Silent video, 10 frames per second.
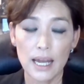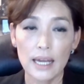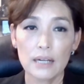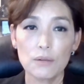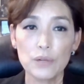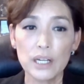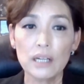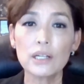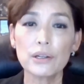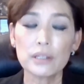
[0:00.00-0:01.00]
And we
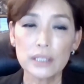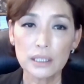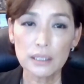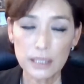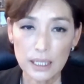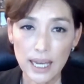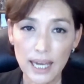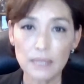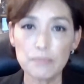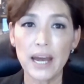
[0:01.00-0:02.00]
are currently looking
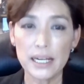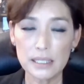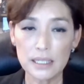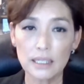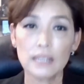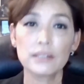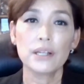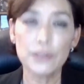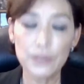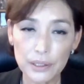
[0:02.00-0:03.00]
at passing
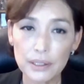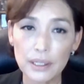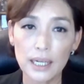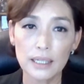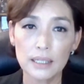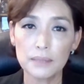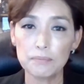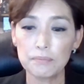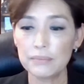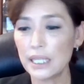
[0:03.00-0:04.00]
another, uh,
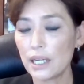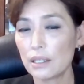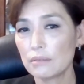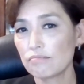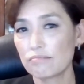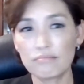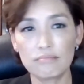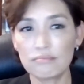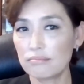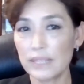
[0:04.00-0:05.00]
you know,
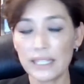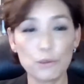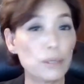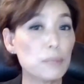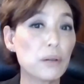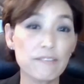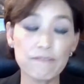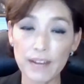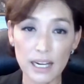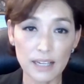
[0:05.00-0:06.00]
like
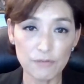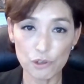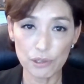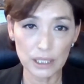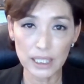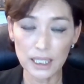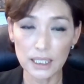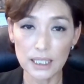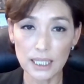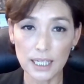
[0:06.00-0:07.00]
3.5
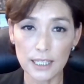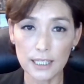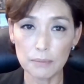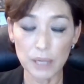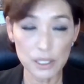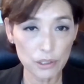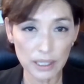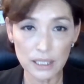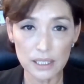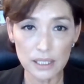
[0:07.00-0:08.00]
trillion uh, budget
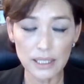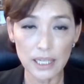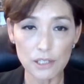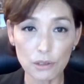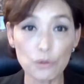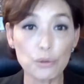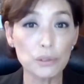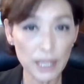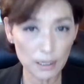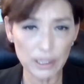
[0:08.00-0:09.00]
reconciliation through that